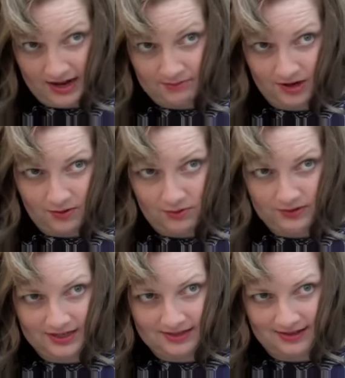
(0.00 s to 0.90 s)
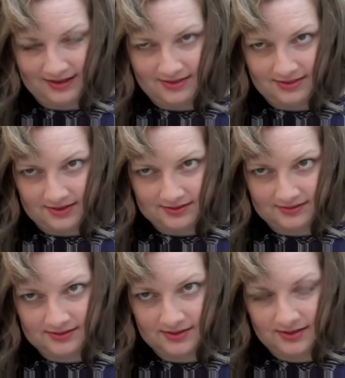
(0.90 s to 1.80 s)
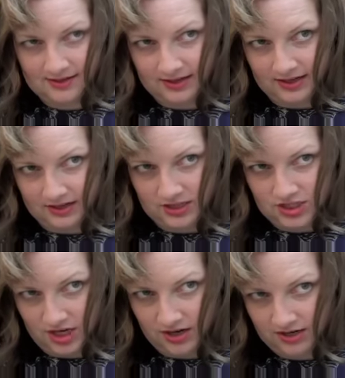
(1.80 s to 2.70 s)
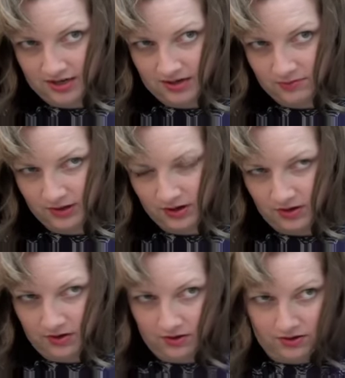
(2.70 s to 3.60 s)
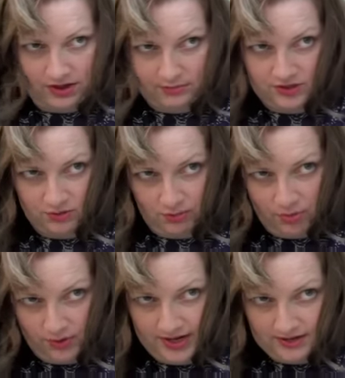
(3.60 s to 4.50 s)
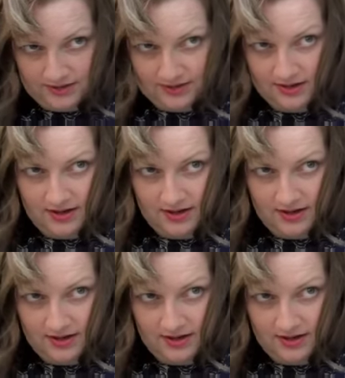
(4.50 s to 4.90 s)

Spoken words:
I'm not holding it like this, like in a chunk where it all comes to a point.